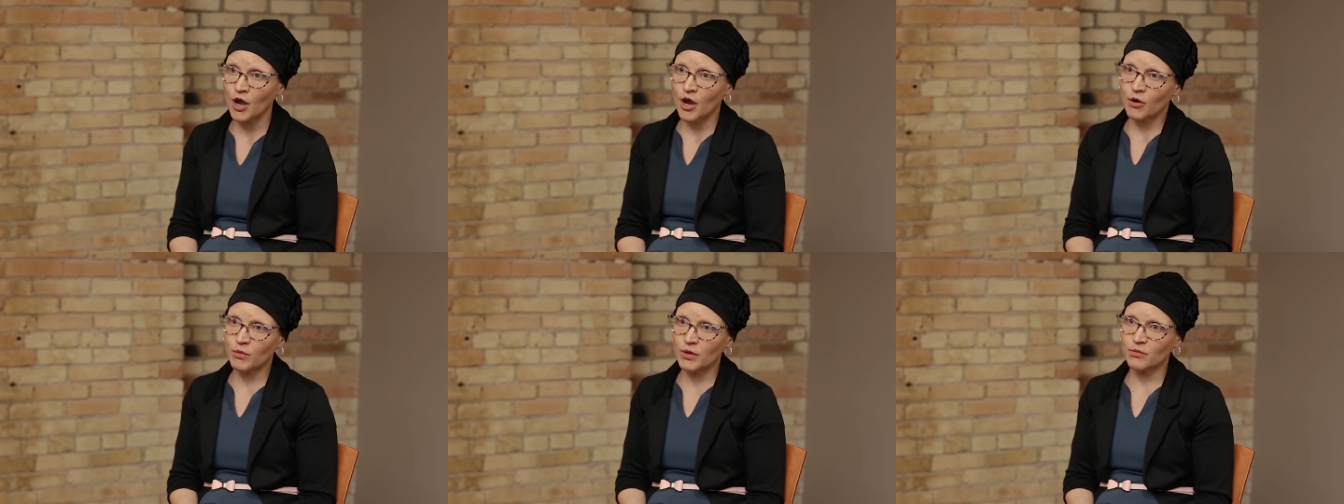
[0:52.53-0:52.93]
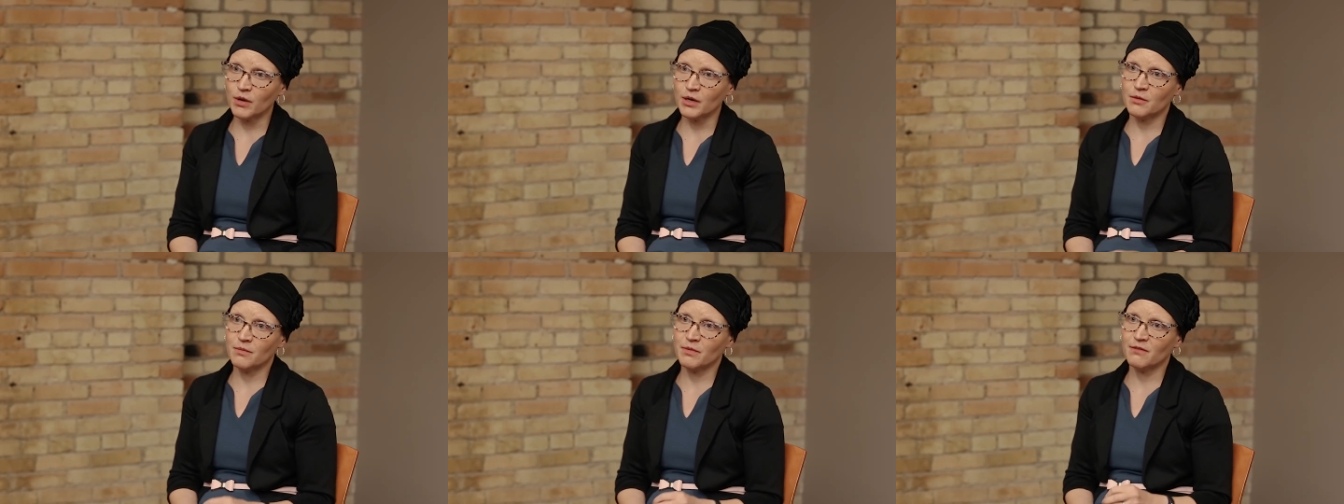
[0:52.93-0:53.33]
we want
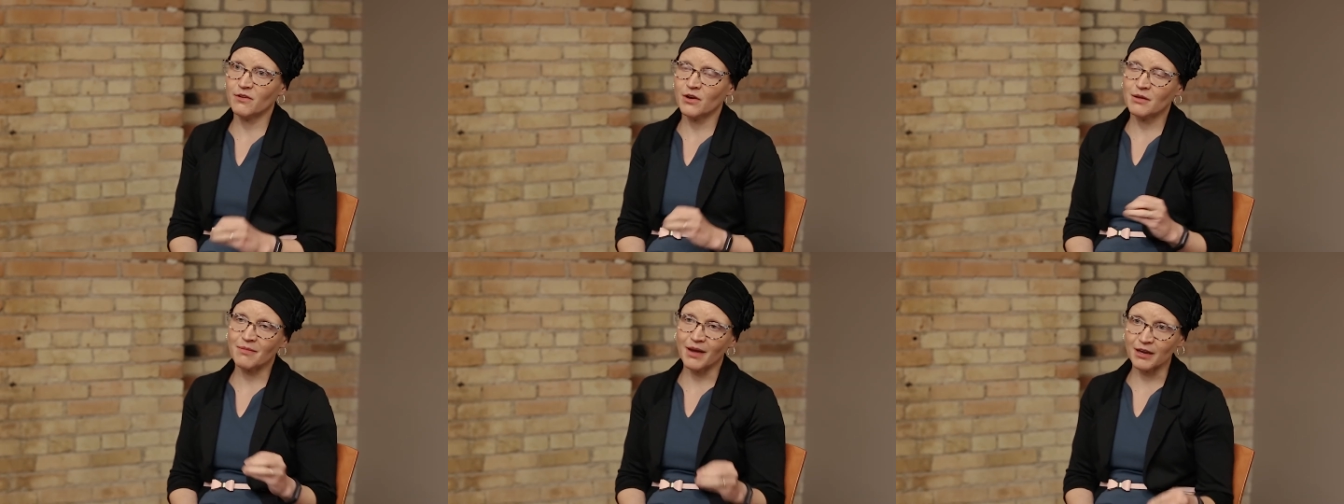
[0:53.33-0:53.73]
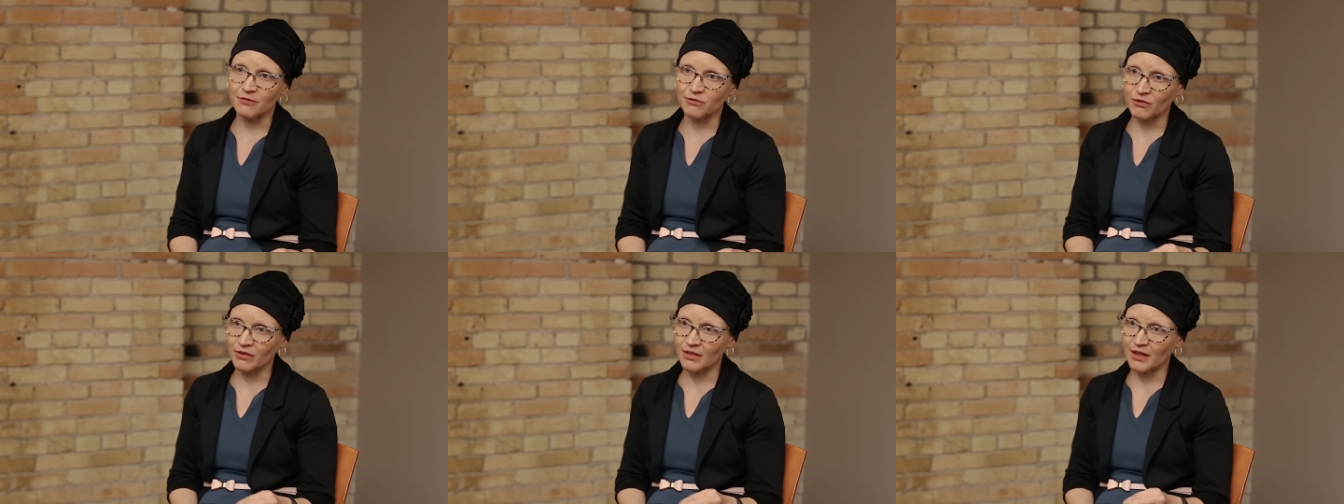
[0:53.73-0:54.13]
to be very
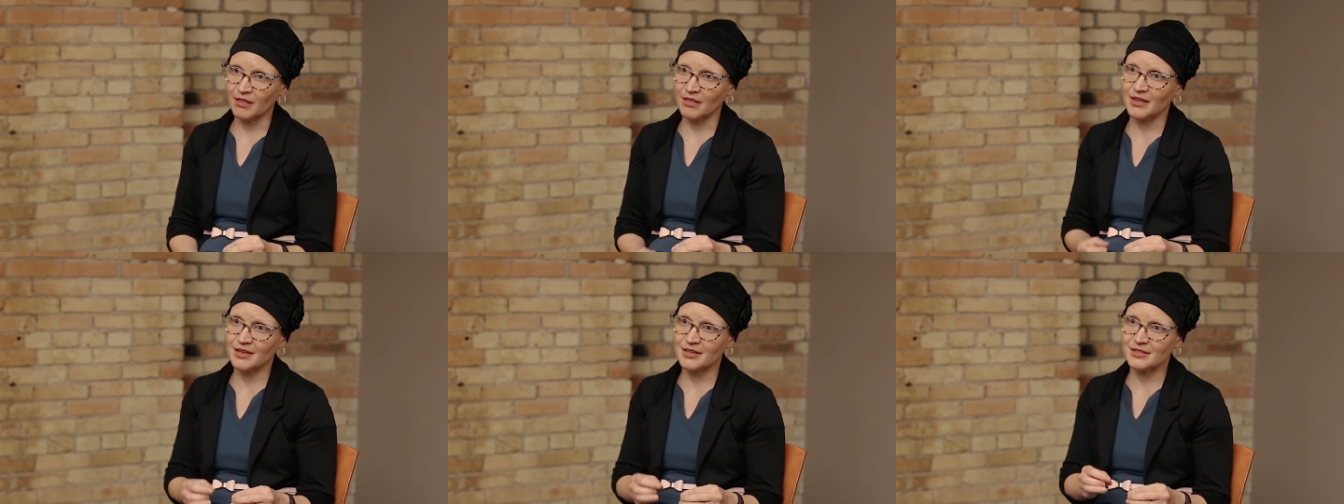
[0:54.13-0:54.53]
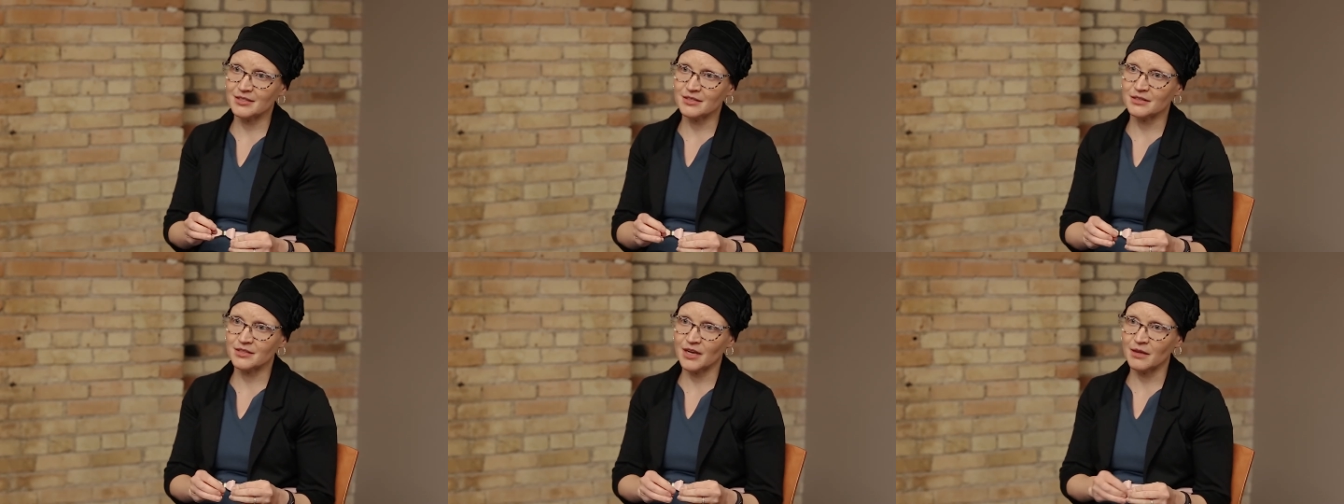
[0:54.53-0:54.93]
mindful that these
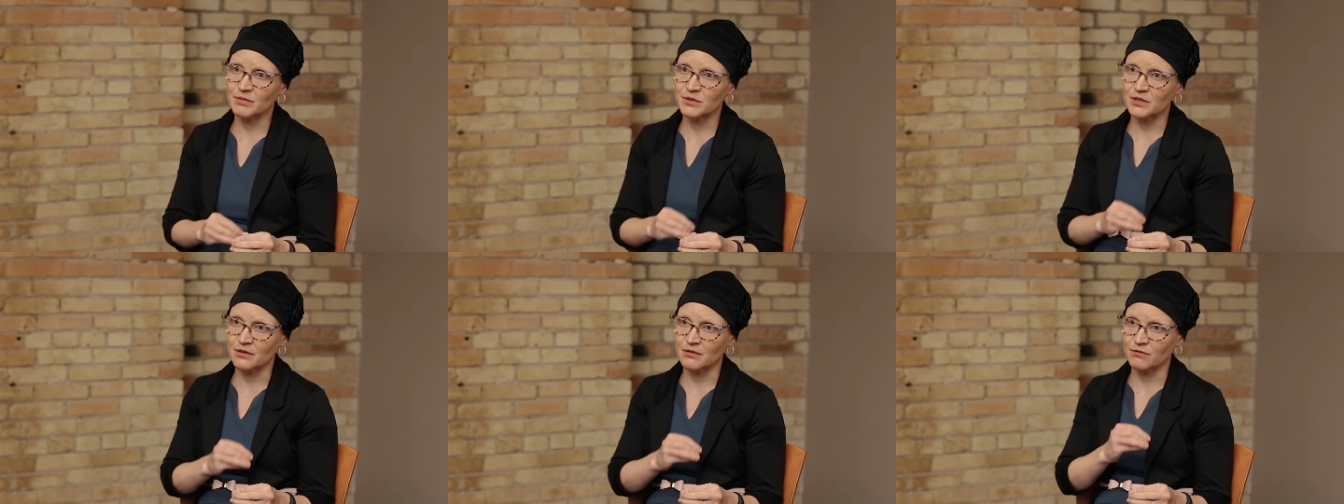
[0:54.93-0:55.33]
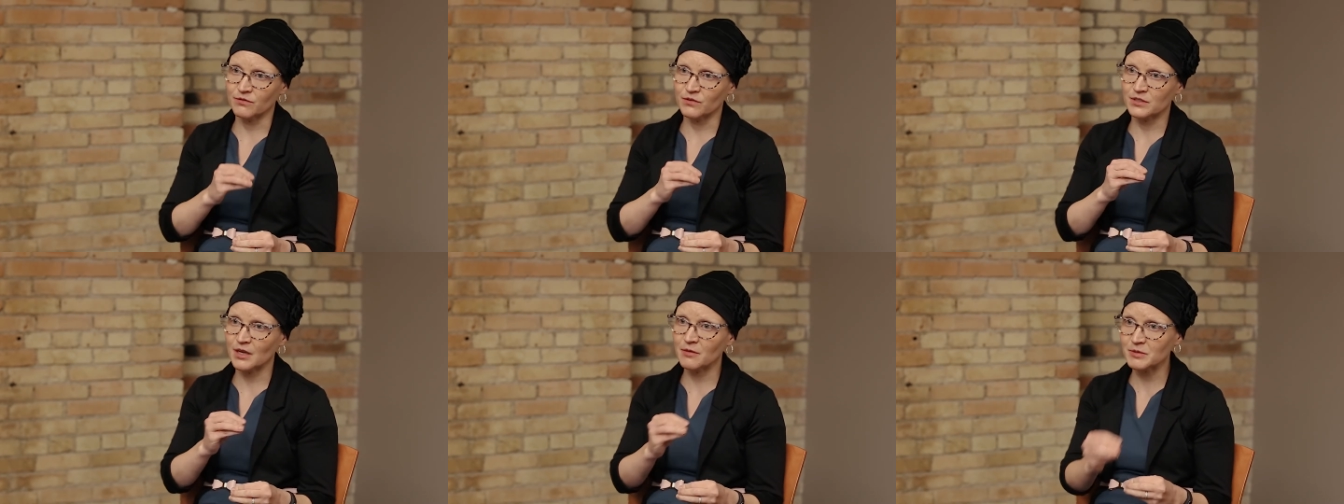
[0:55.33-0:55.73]
types of
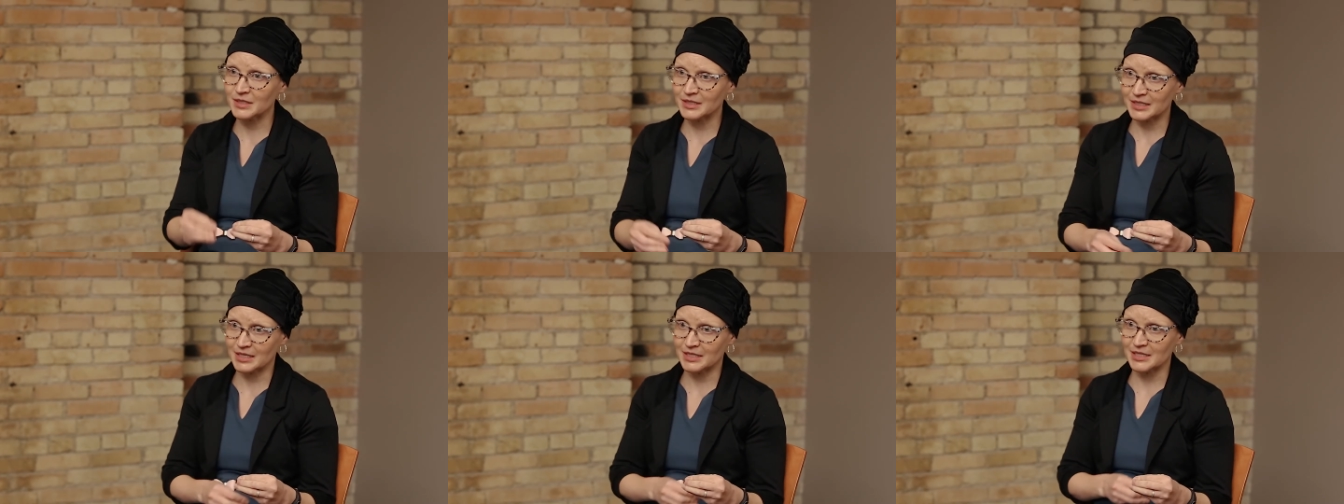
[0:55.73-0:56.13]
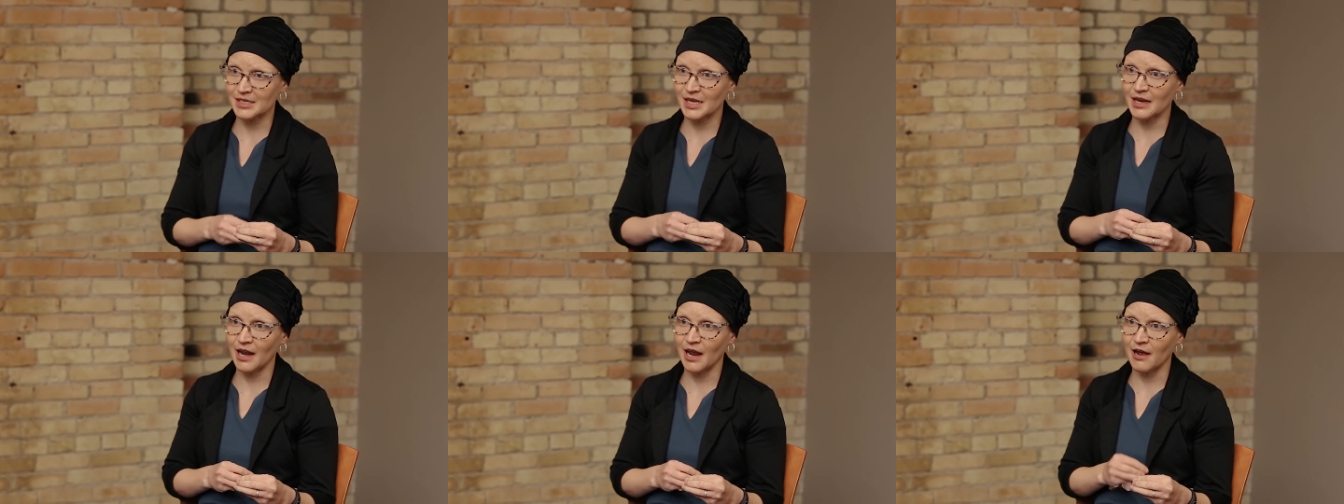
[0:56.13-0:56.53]
substances
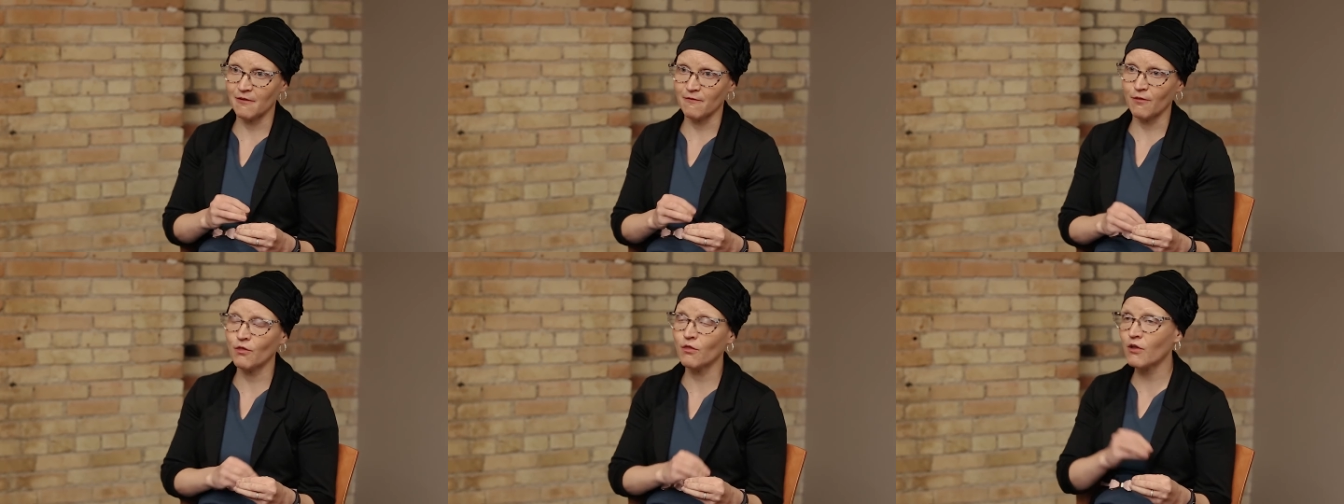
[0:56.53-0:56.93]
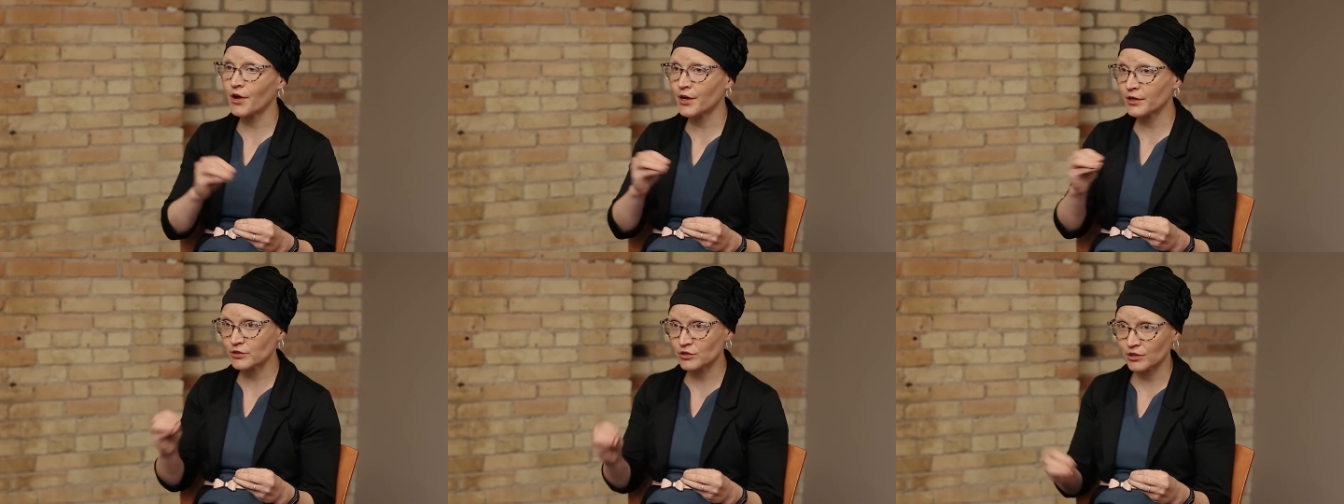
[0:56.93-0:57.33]
can have
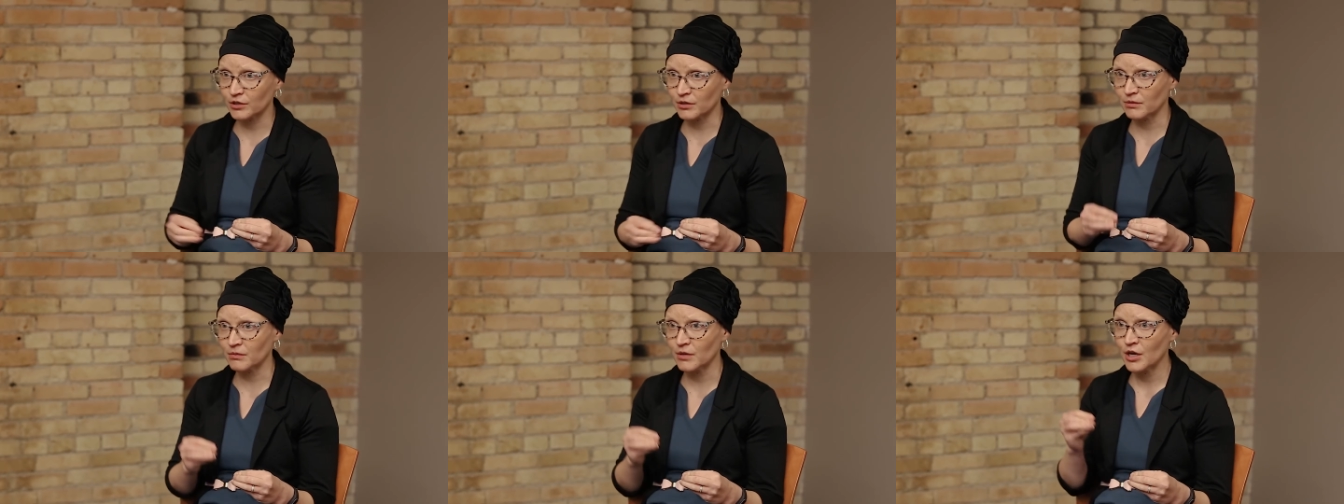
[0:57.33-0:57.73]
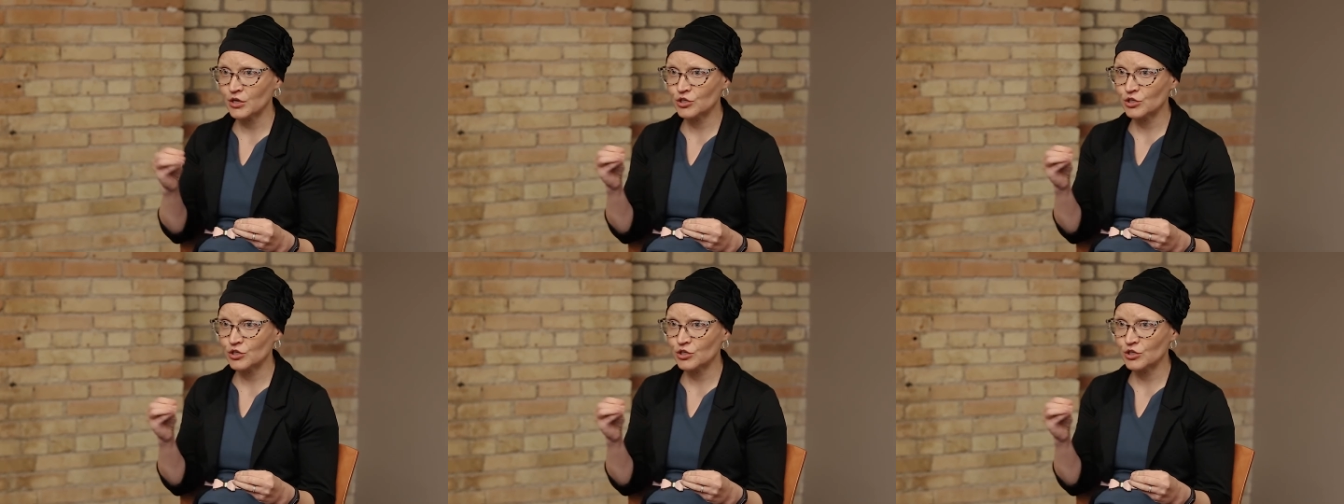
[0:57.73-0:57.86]
long-term